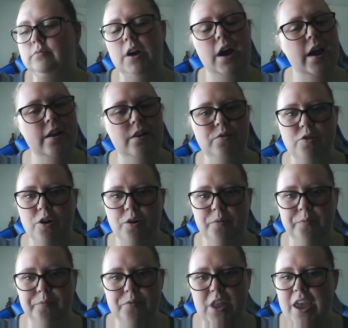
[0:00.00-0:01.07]
I don't know,
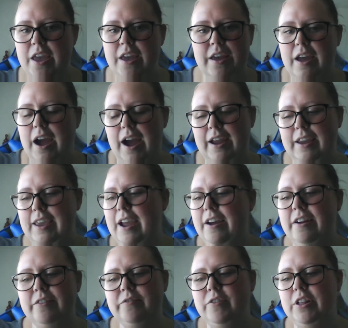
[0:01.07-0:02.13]
I
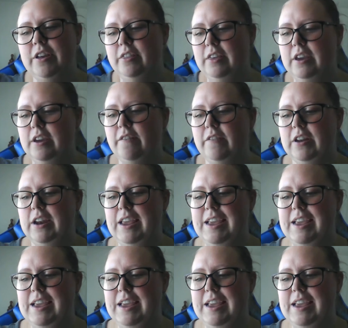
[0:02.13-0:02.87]
can't really think of an